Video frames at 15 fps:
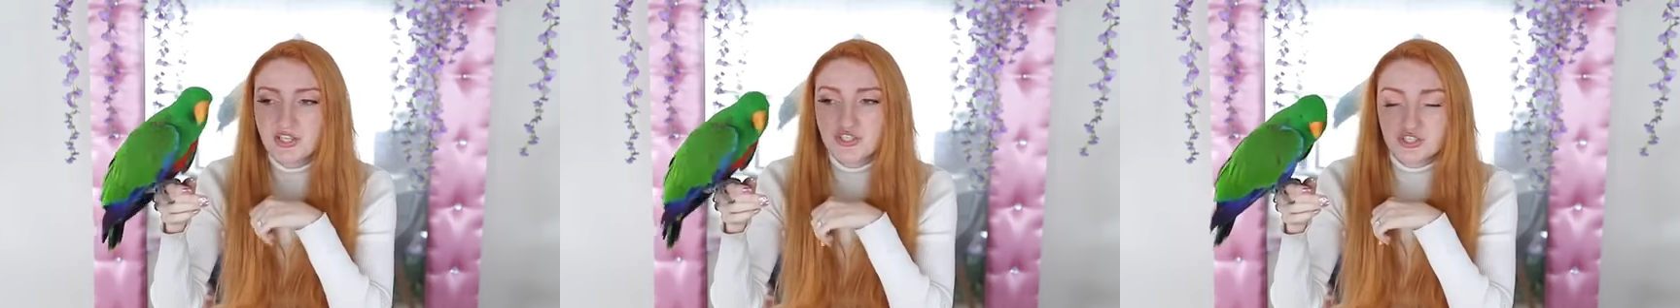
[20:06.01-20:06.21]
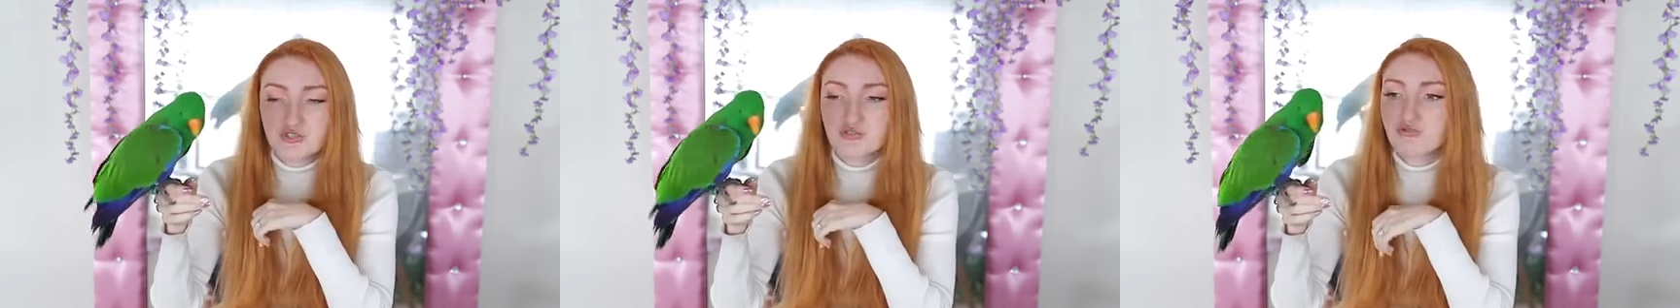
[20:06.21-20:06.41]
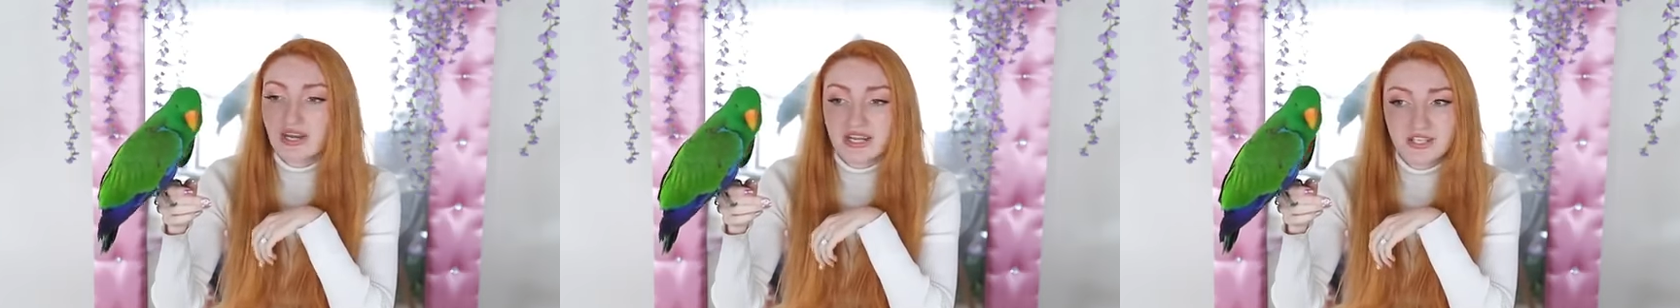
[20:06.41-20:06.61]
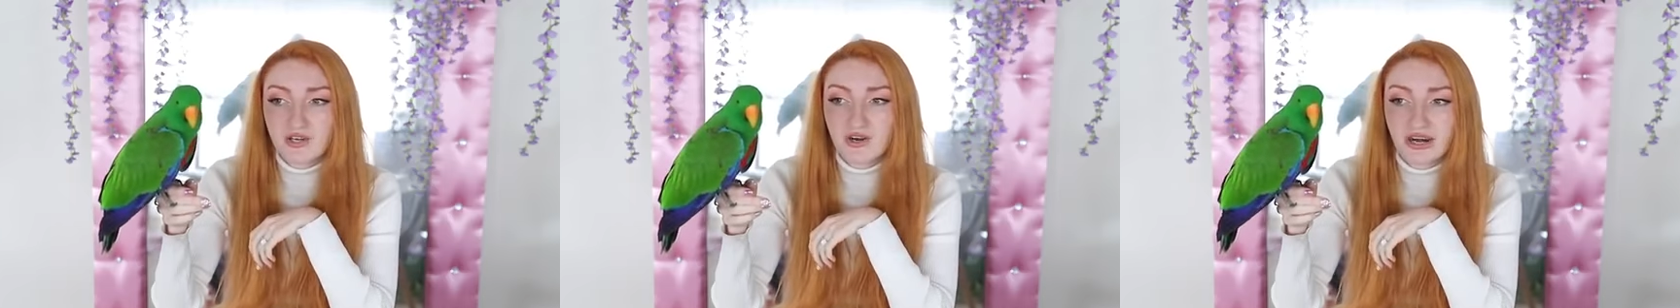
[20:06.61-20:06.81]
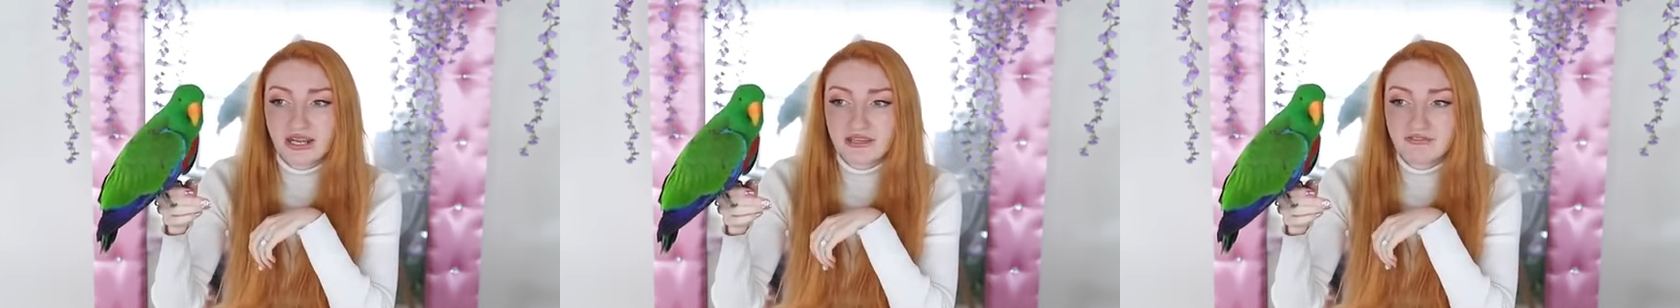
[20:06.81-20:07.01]
Do you run
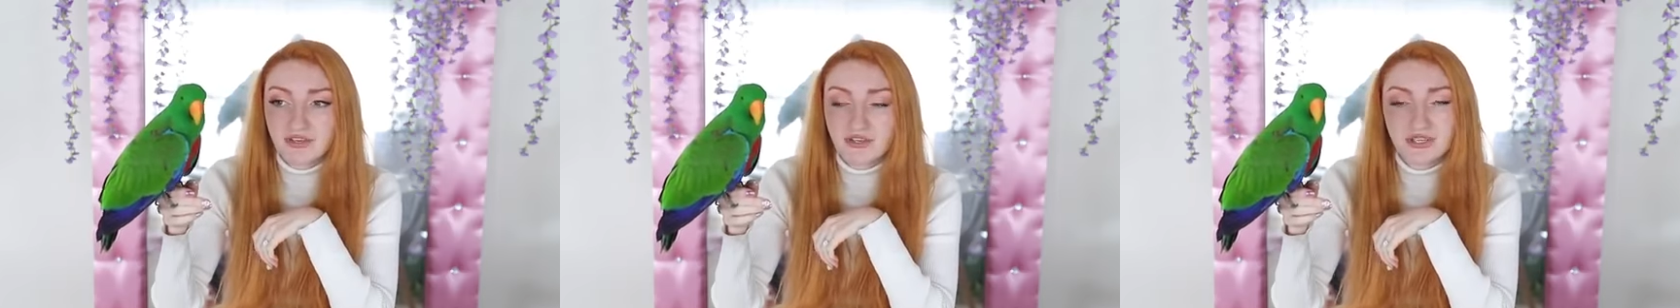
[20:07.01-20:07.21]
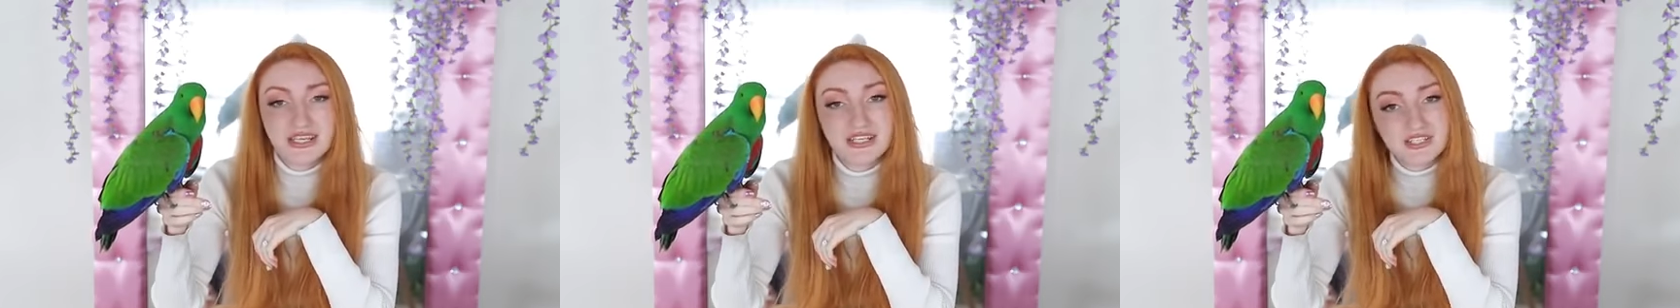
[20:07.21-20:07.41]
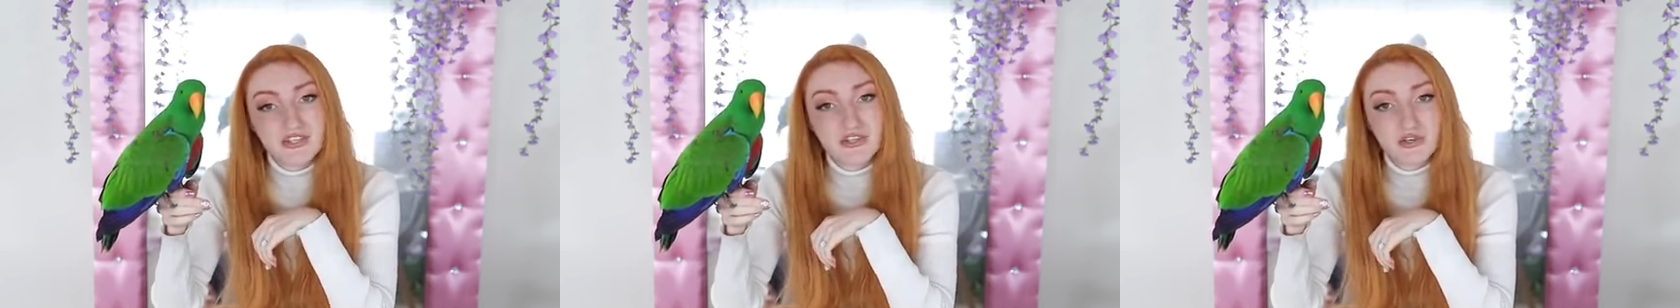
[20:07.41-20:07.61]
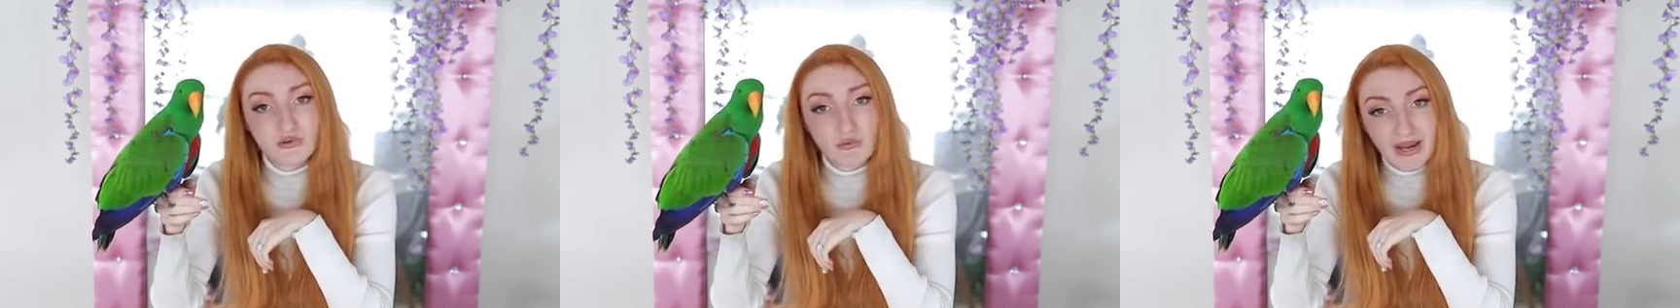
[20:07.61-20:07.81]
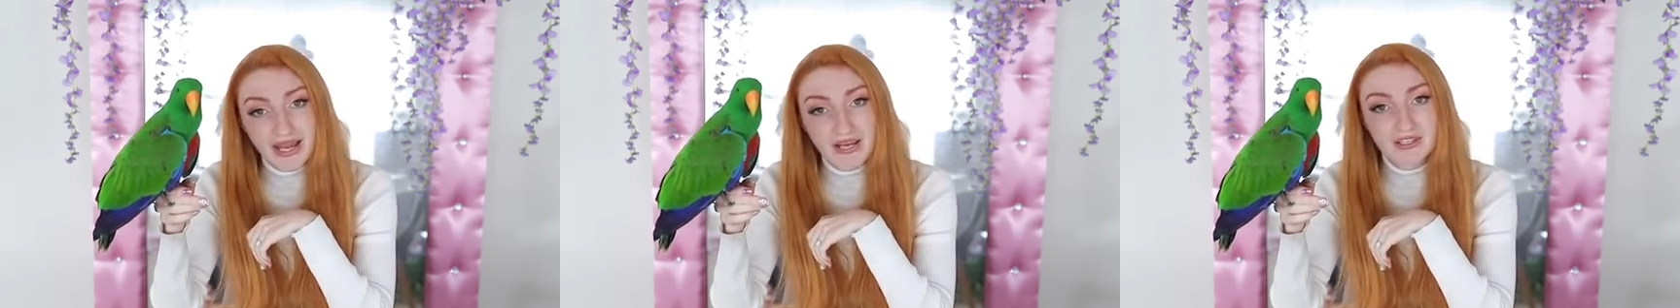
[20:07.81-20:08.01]
your iPhone into the
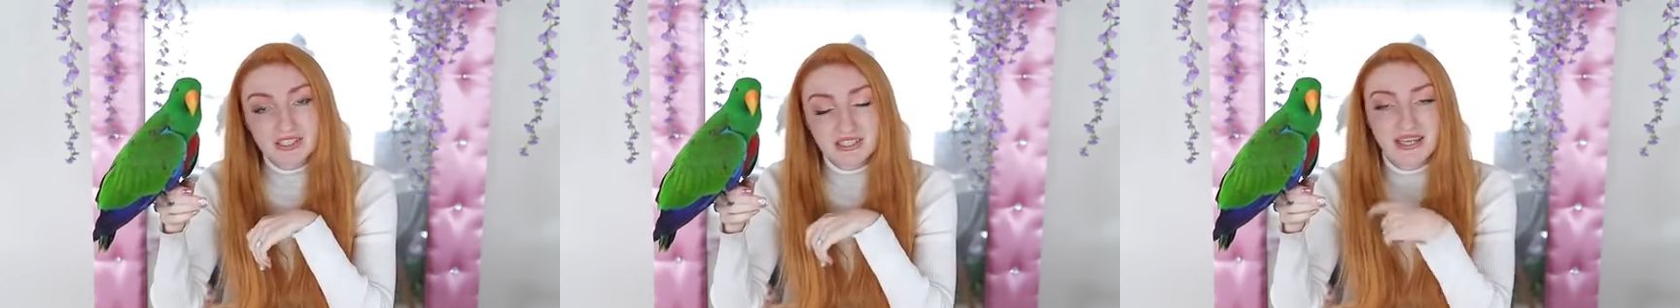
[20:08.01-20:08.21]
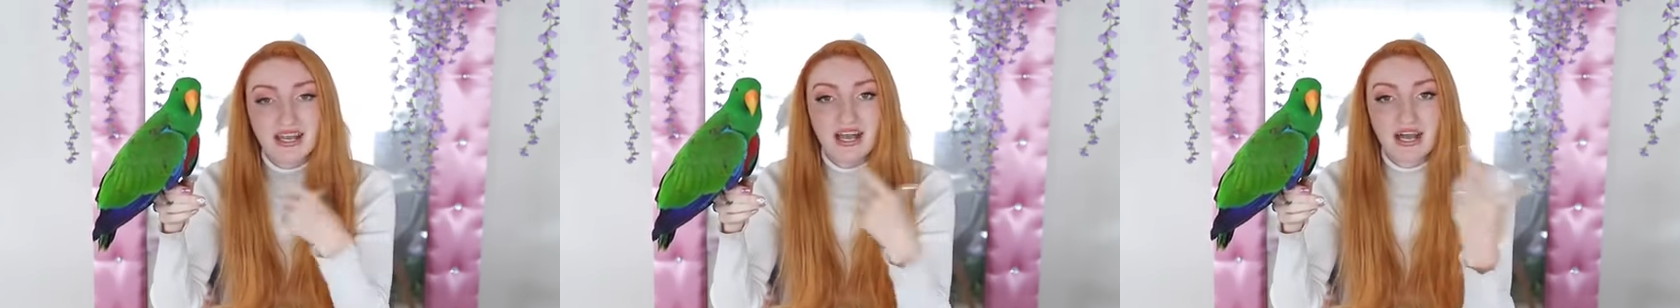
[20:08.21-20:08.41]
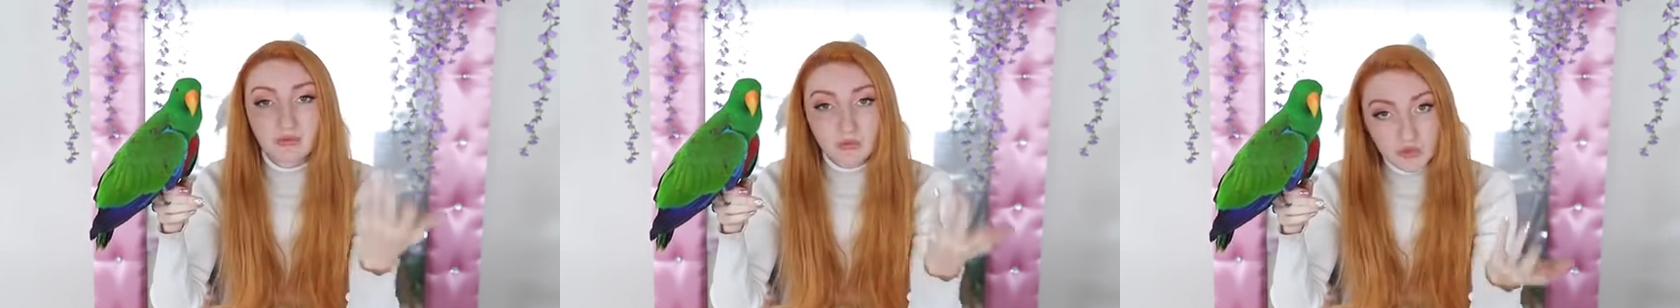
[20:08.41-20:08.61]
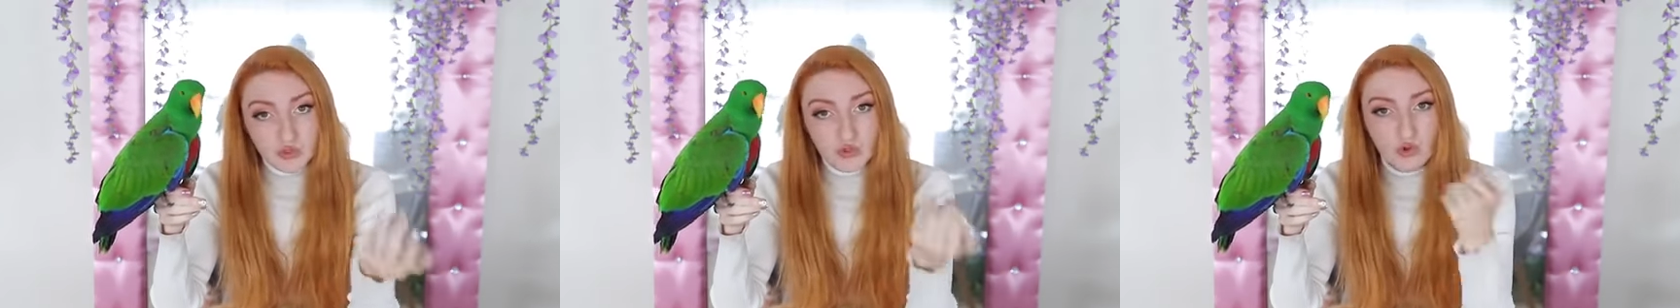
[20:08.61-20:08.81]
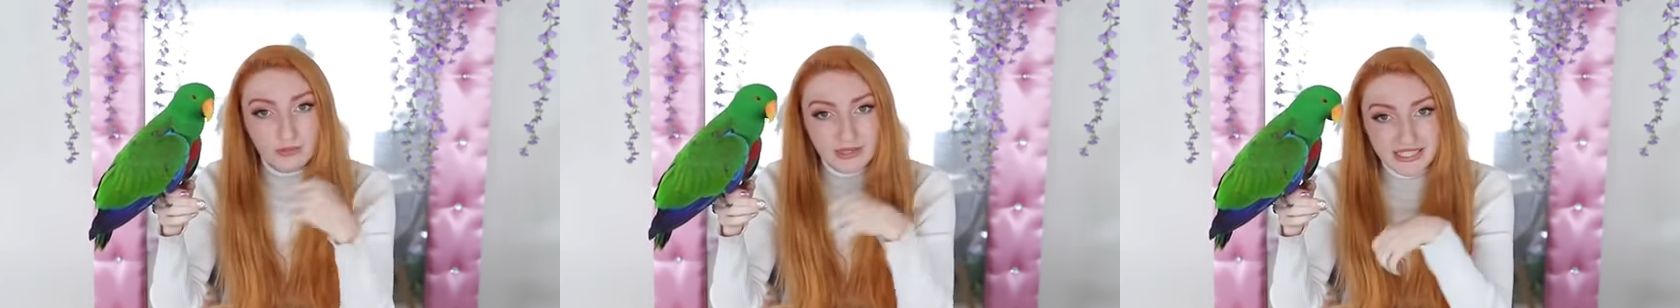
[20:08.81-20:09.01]
ground like I would
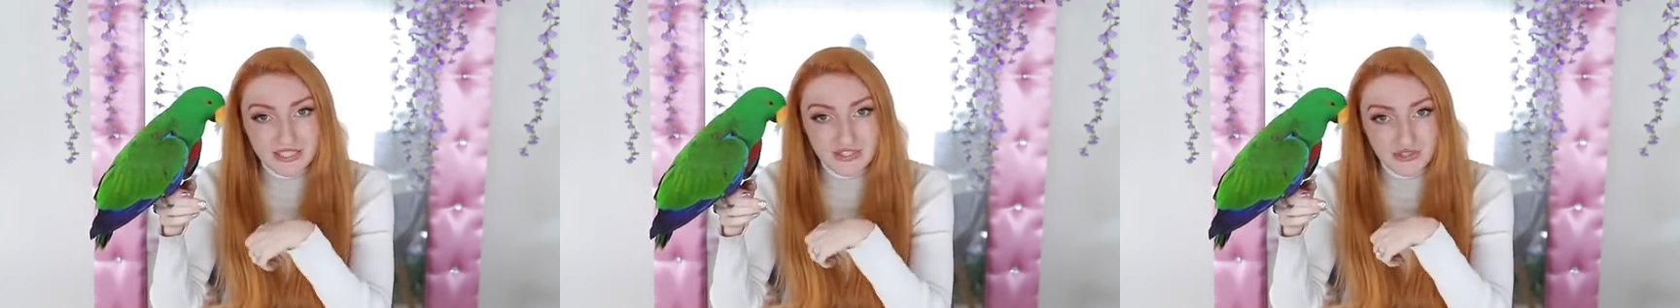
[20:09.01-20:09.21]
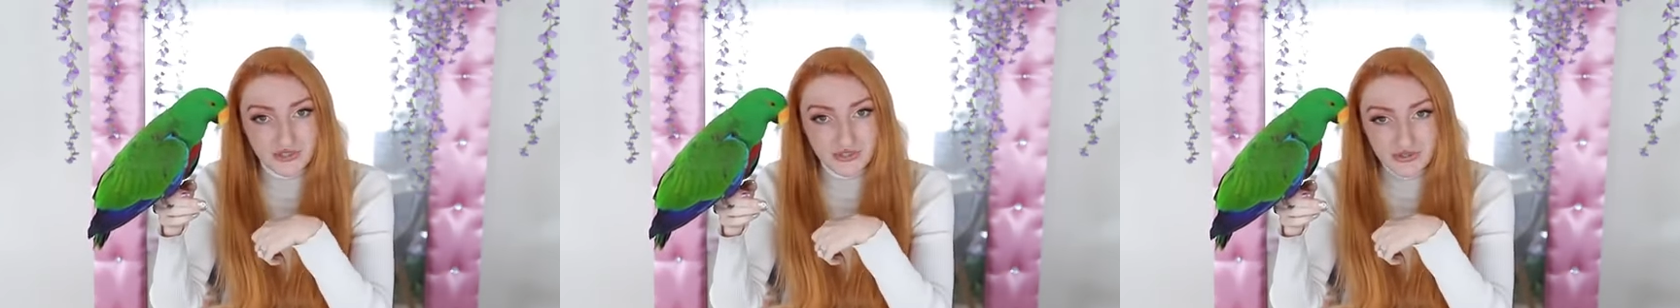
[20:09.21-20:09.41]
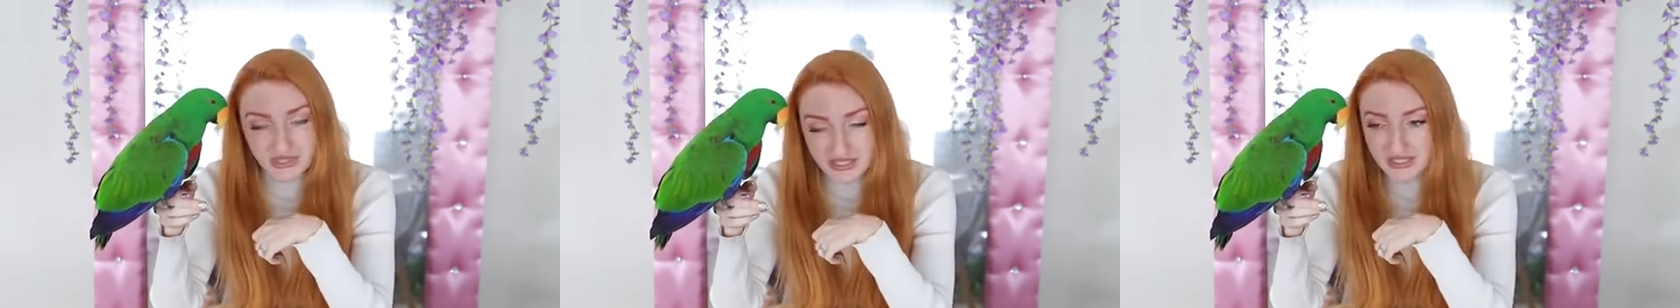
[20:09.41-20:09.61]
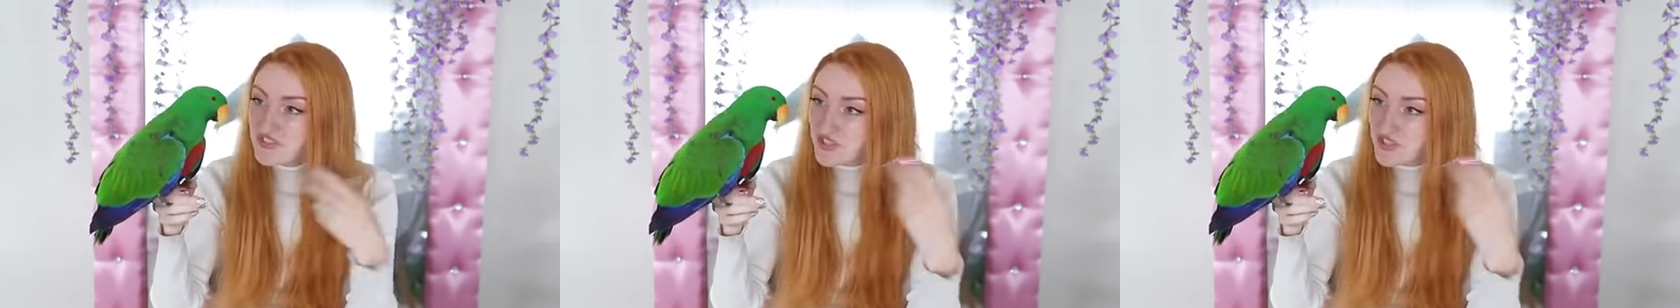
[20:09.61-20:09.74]
normally do?